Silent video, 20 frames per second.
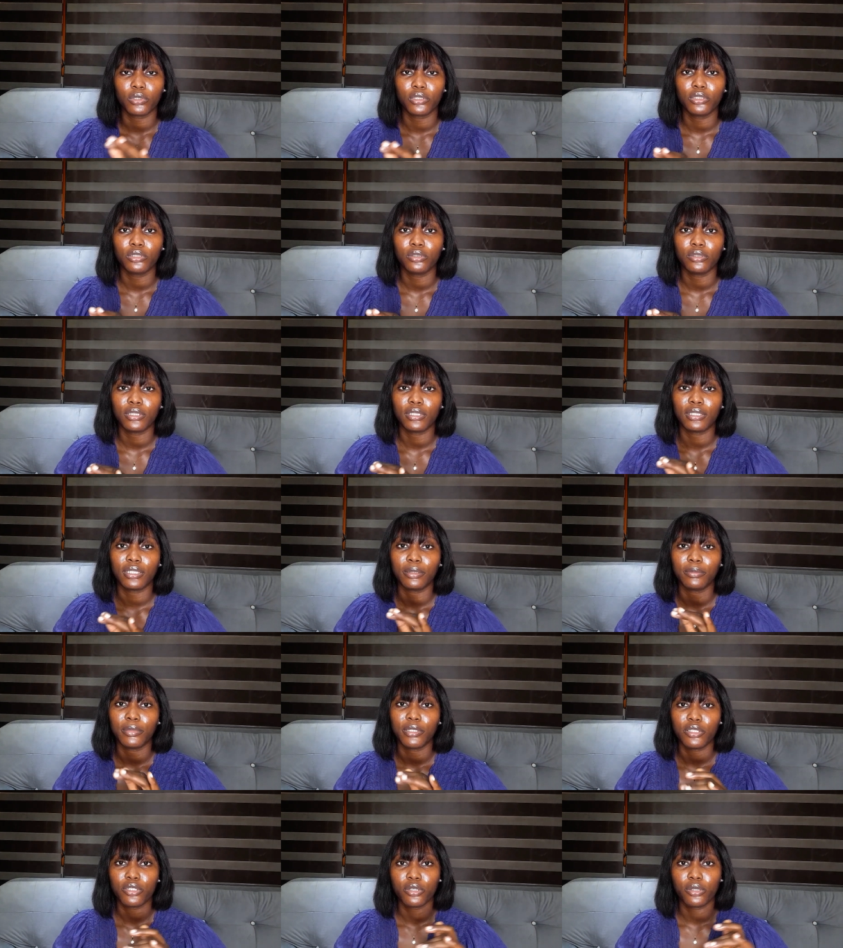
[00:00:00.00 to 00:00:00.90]
what you eat
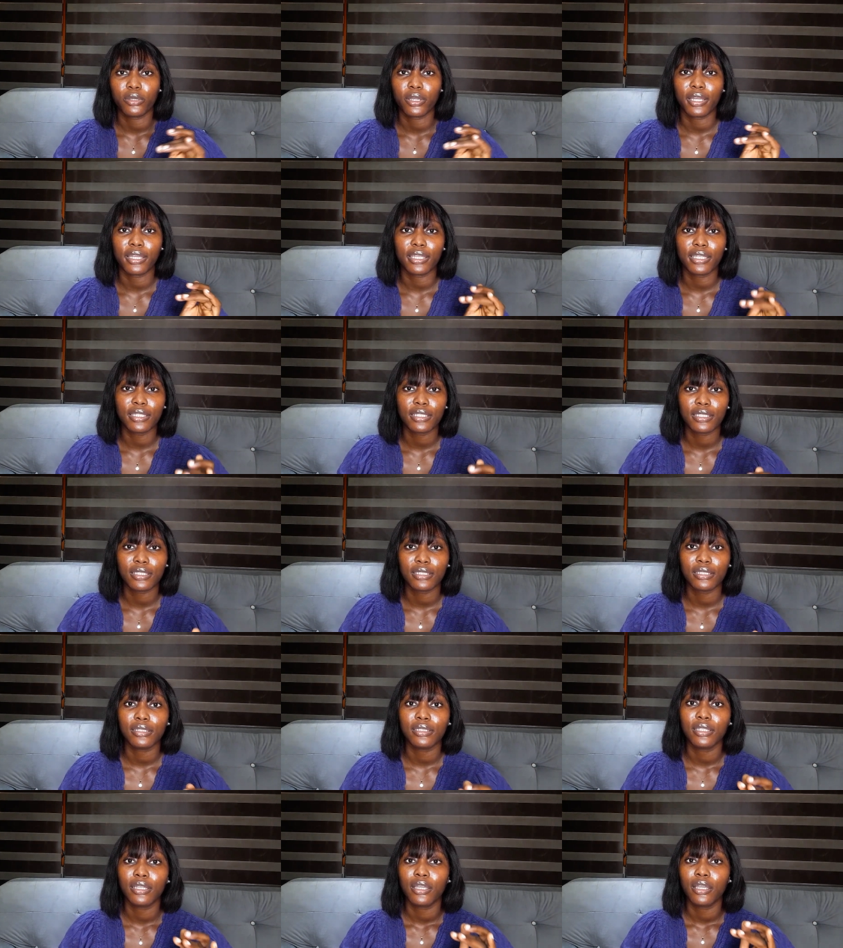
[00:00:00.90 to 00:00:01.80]
and make sure you are
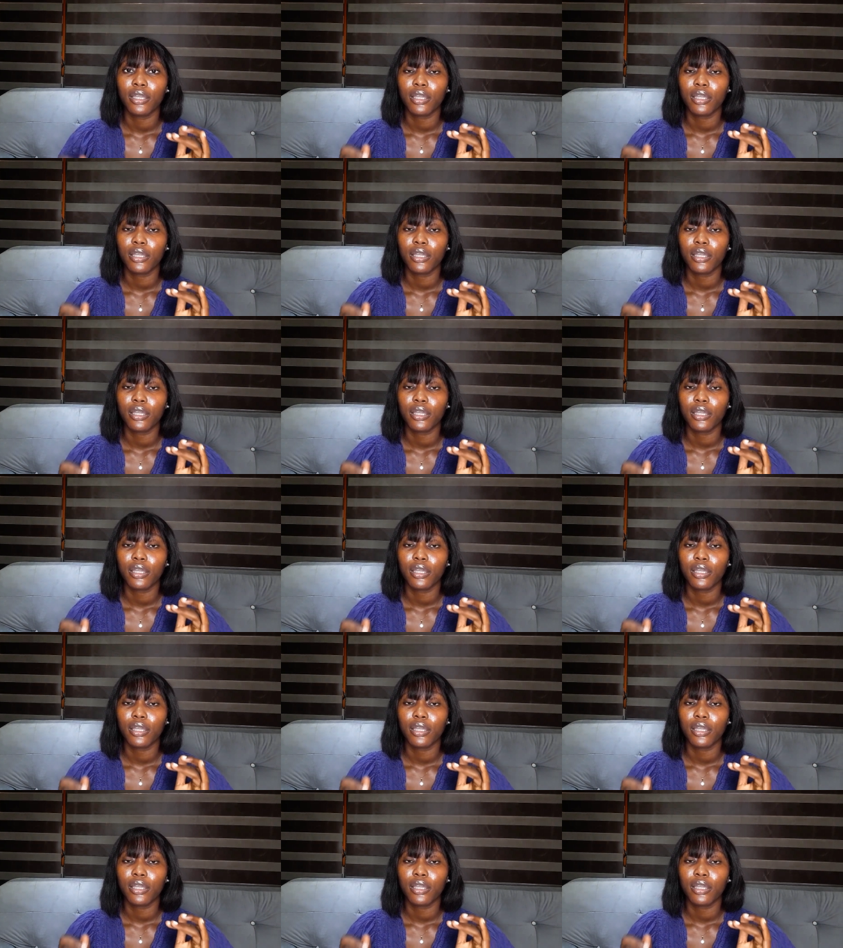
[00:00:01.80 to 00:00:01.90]
eating